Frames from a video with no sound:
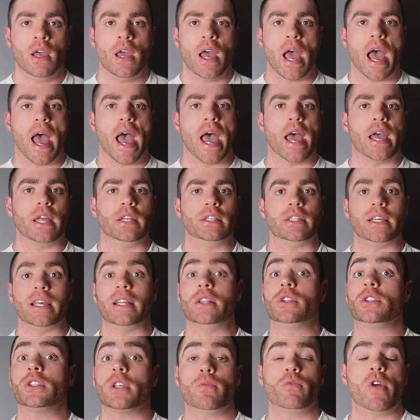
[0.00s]
And
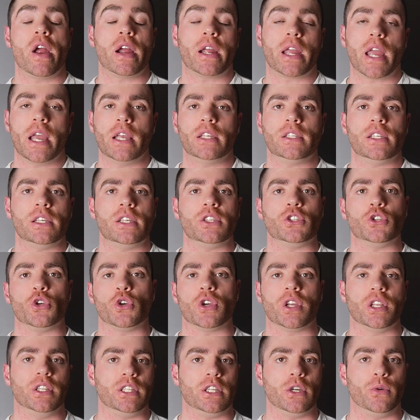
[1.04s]
in some rare cases, you
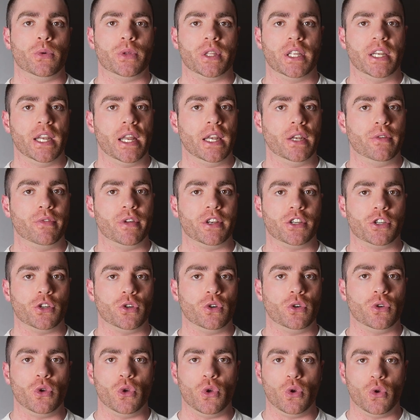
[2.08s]
can deal with an
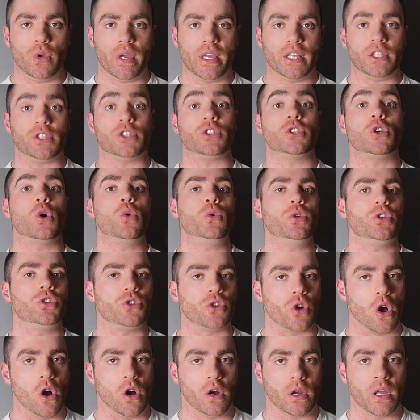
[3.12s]
individual who is so
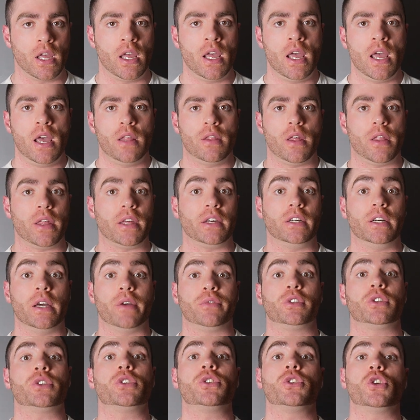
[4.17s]
strong that they
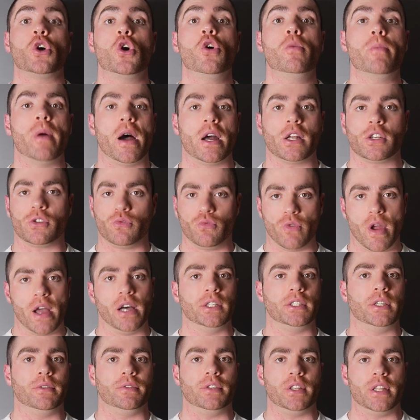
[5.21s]
lift so much
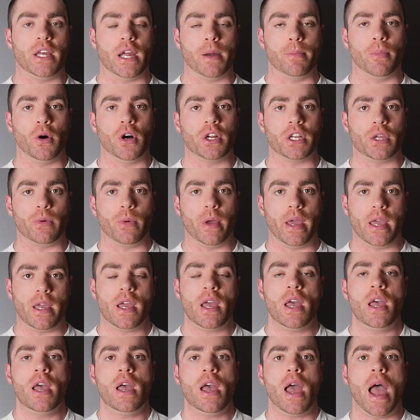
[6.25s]
relative to their body weight,
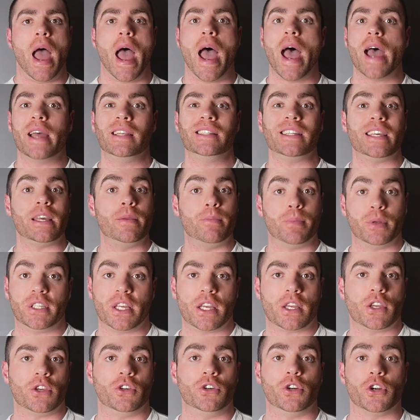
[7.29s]
and in
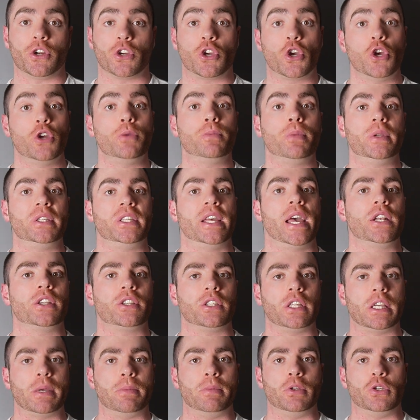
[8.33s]
particular could
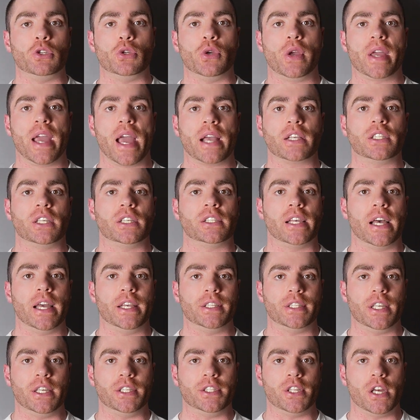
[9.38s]
potentially be doing
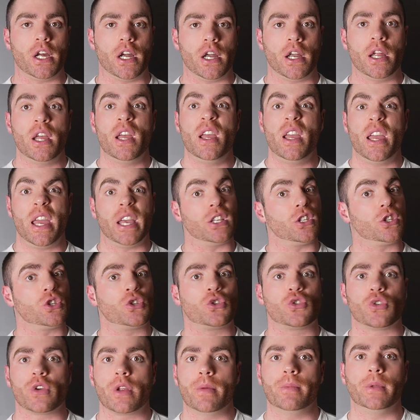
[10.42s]
exercises that are
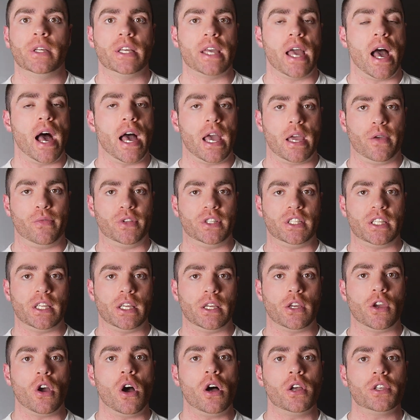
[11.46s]
extremely high
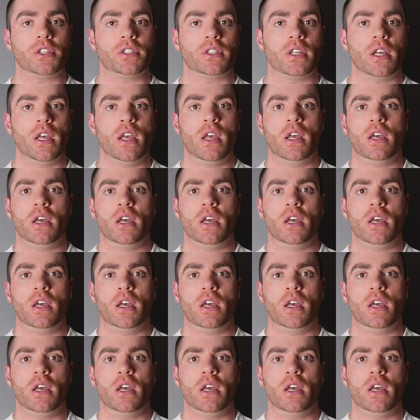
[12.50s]
fatigue cost.